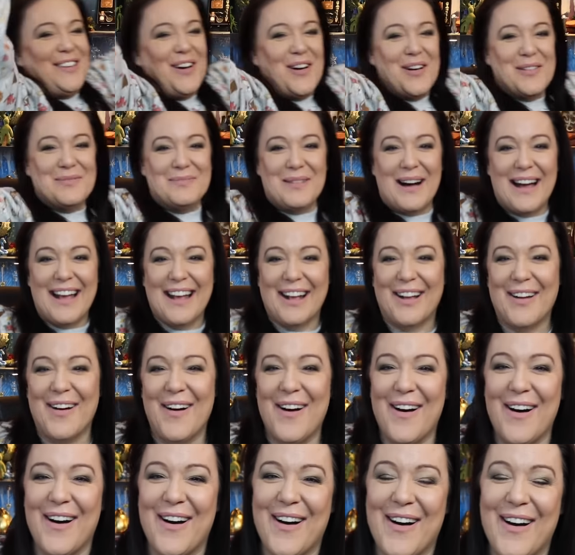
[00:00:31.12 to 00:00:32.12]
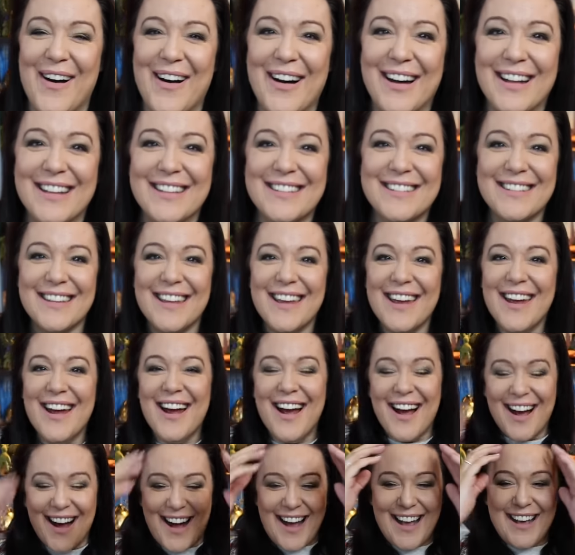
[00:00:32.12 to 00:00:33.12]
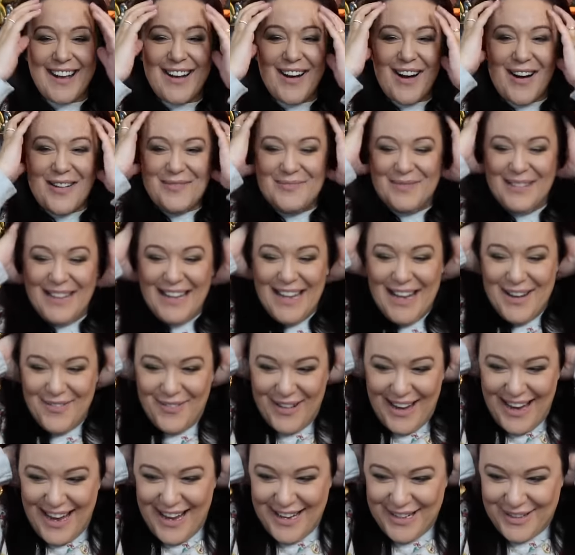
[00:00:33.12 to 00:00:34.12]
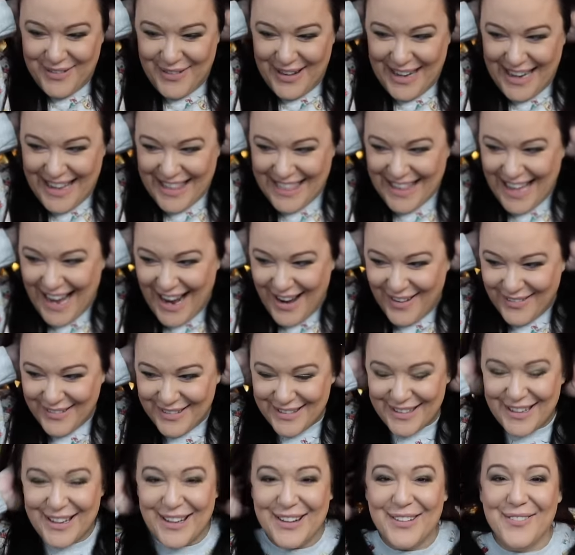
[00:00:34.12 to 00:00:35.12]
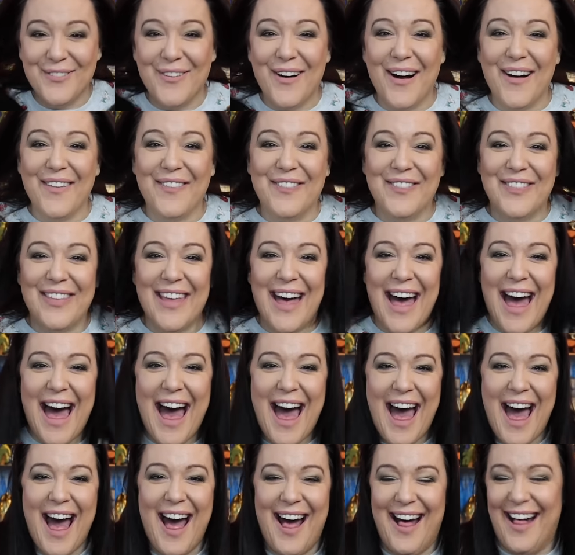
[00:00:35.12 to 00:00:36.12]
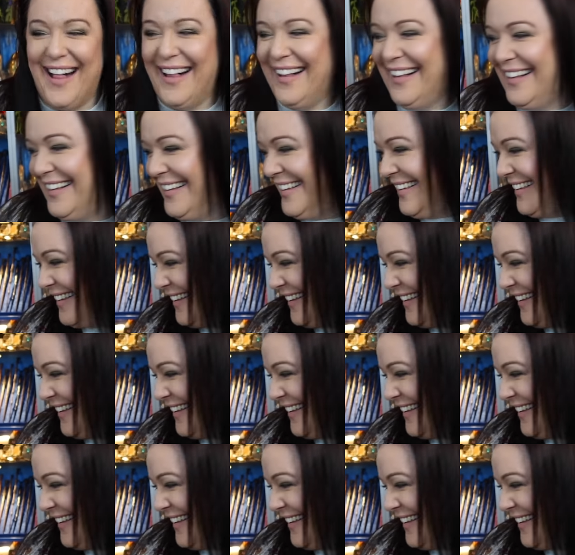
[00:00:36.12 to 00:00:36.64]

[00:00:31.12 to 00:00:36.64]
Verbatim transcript: Oh my god! I can't believe I hit 20,000! What the hell?